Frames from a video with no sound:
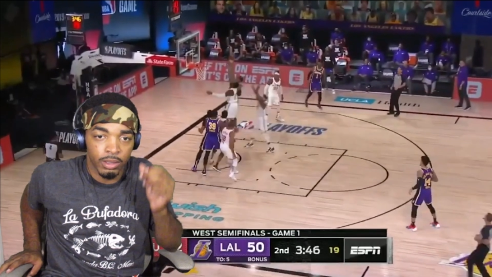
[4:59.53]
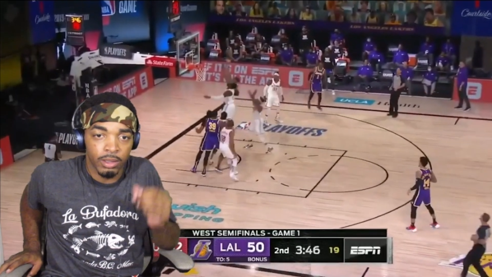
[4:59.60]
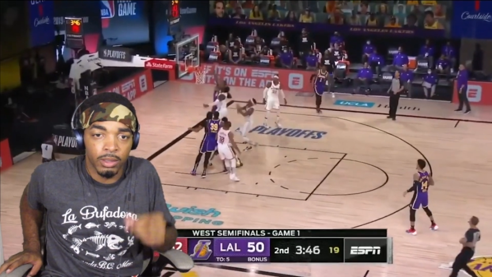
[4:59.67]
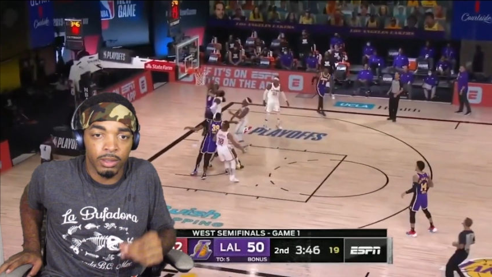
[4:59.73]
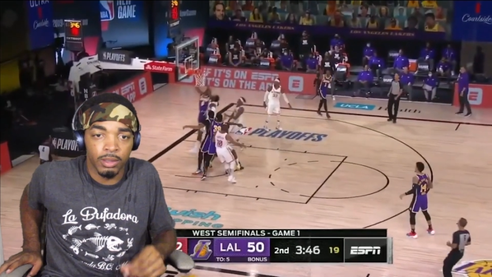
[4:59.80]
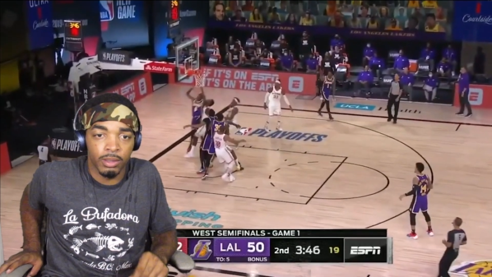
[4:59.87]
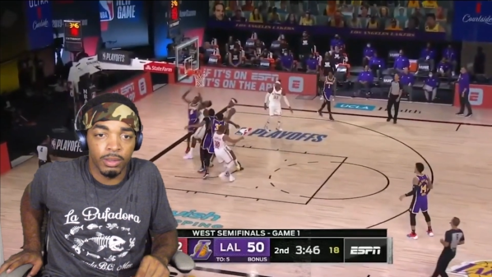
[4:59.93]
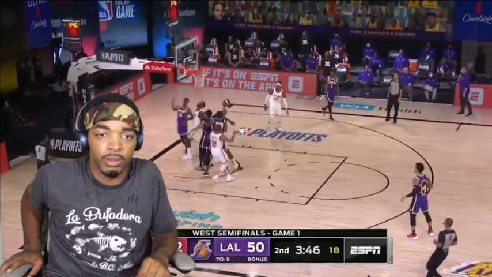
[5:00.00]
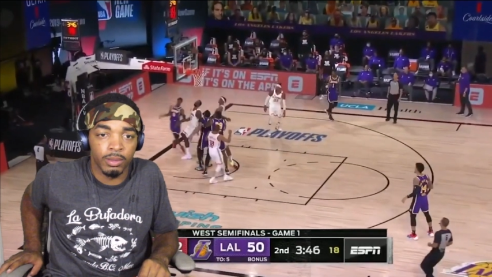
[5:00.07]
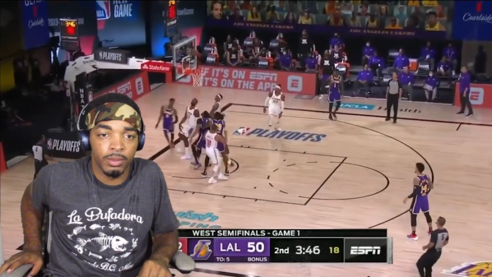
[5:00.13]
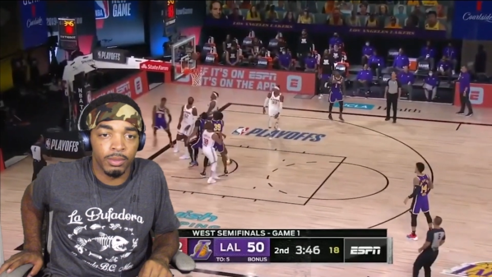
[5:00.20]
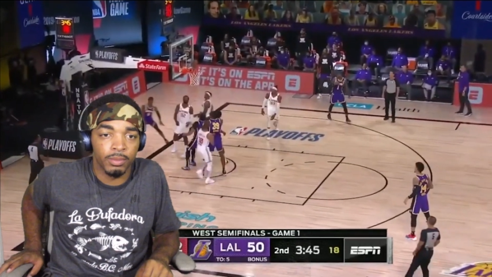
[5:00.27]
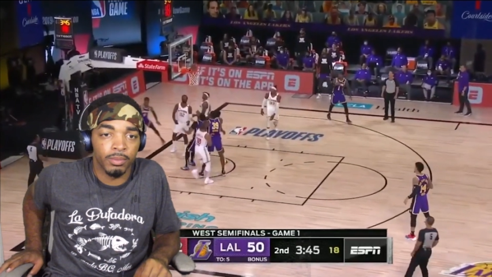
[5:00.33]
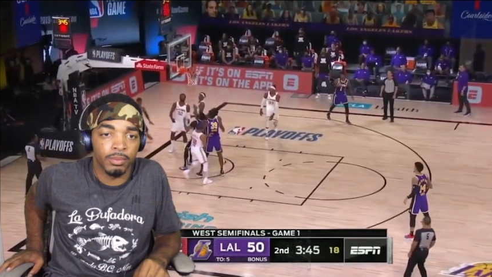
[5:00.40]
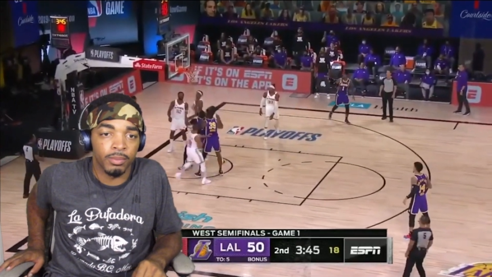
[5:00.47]

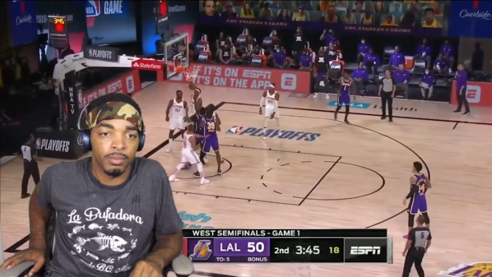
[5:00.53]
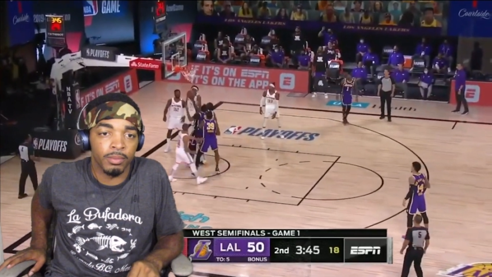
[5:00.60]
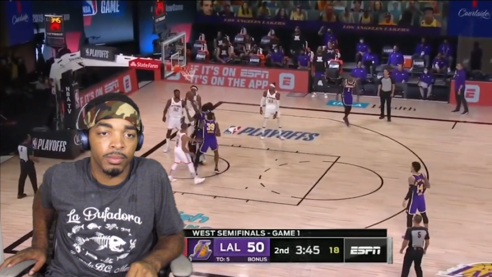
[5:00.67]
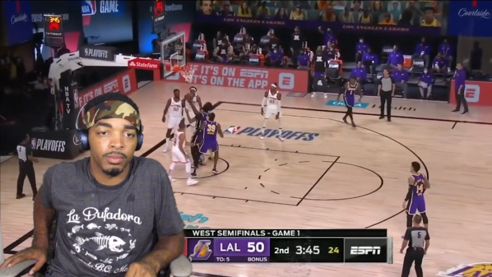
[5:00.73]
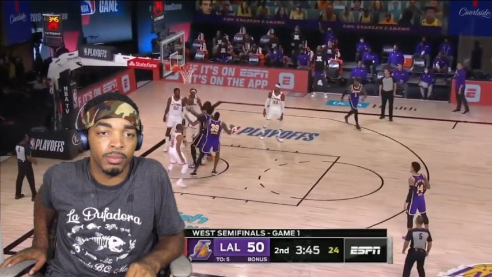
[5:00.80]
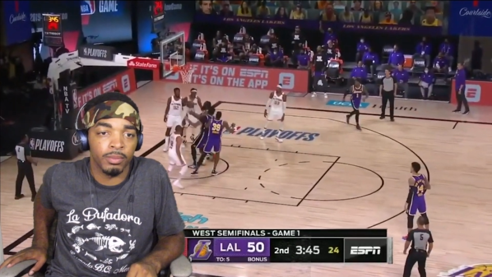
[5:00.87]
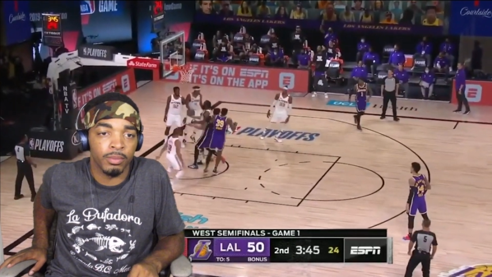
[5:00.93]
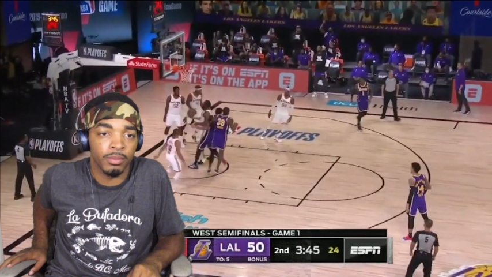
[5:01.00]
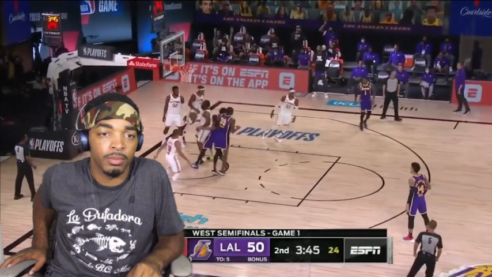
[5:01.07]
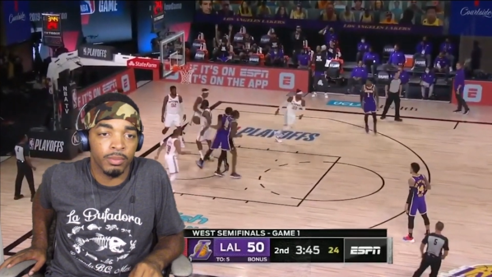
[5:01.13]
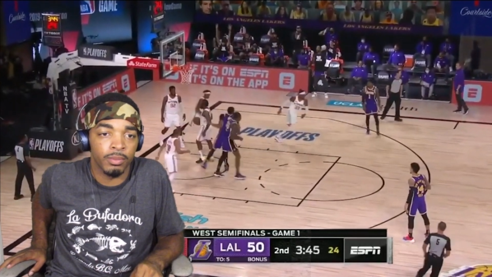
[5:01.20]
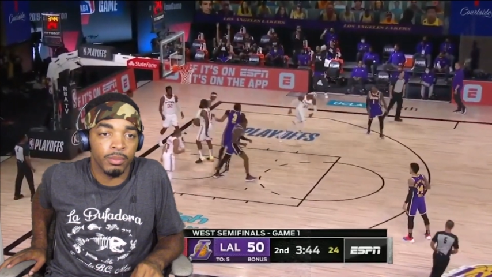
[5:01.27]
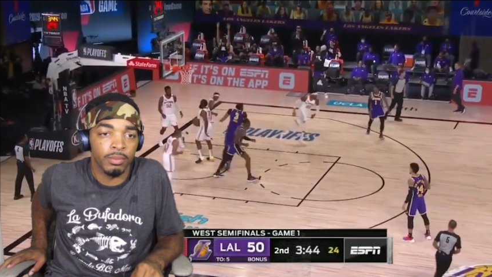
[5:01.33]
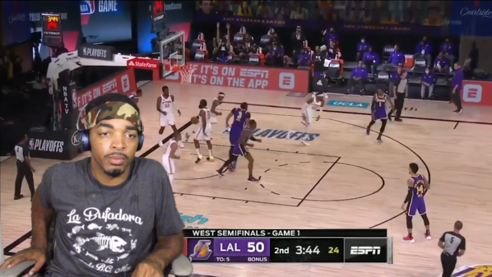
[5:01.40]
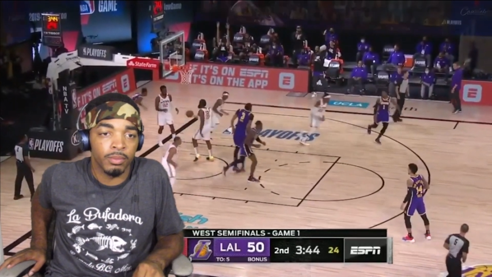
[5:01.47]

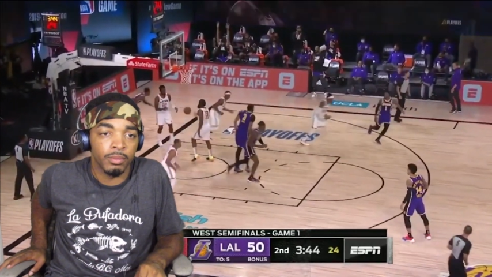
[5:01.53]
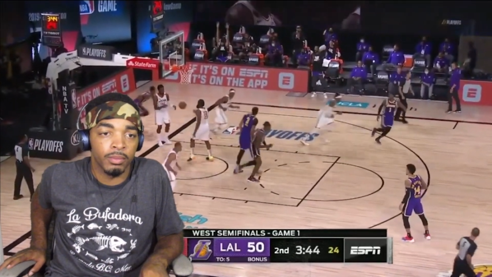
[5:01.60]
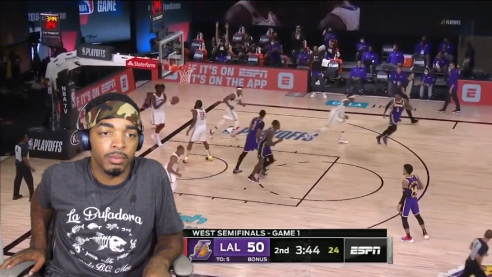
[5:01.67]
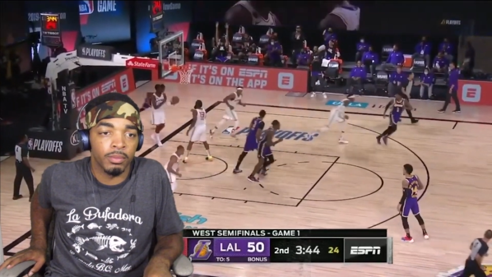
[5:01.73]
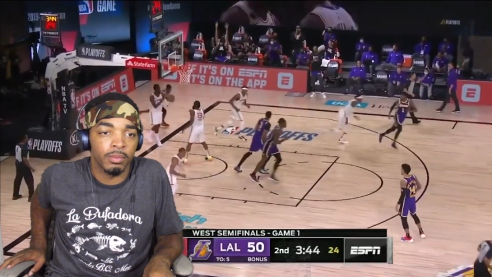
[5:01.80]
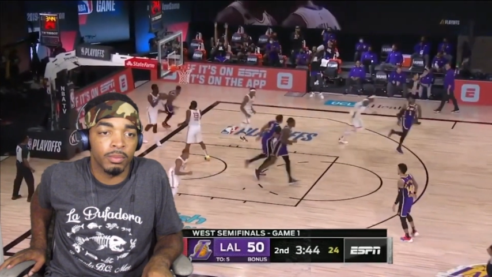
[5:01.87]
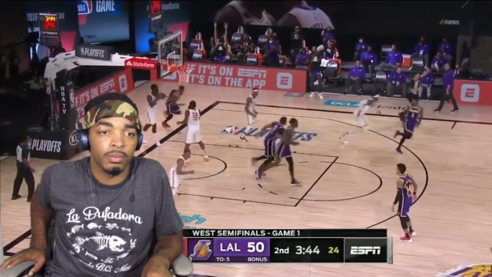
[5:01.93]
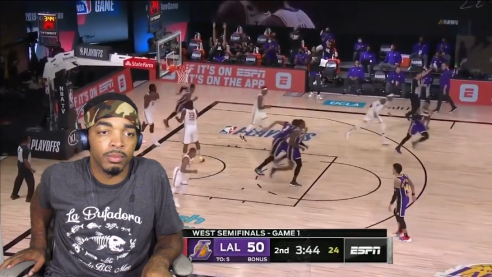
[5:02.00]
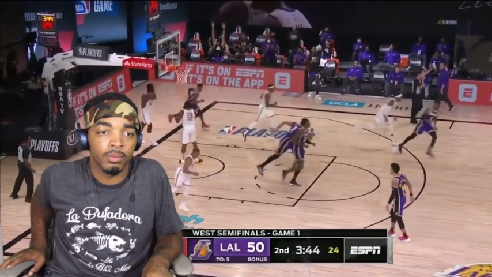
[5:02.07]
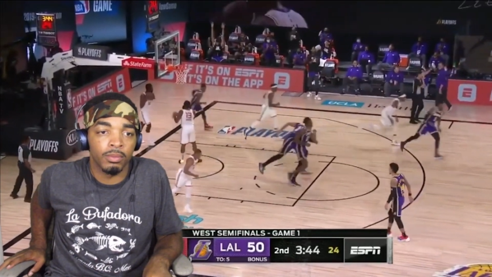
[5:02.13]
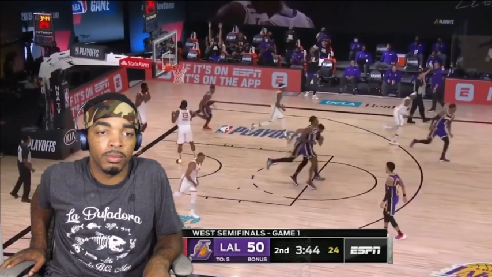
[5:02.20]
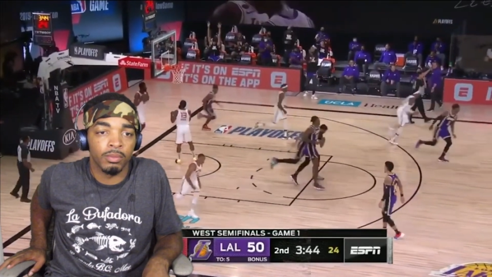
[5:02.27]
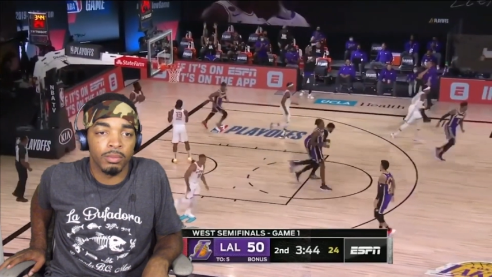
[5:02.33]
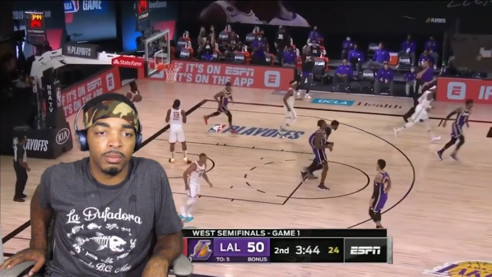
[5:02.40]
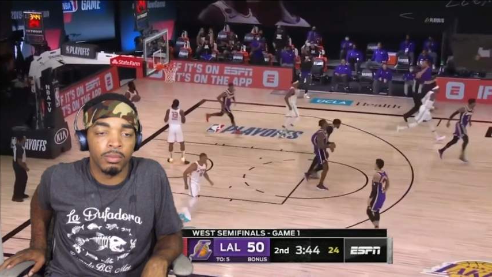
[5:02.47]
[no speech]